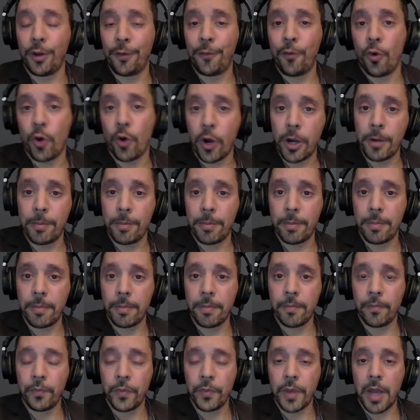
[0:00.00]
form
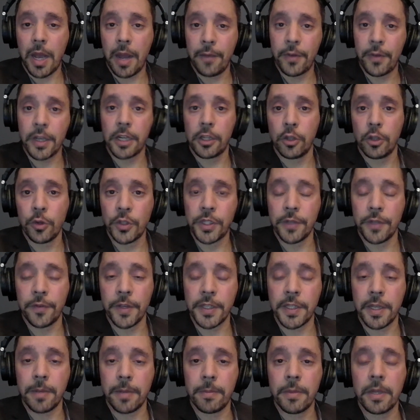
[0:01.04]
of
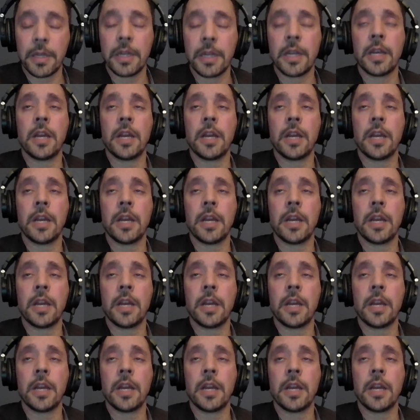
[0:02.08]
inclusivism,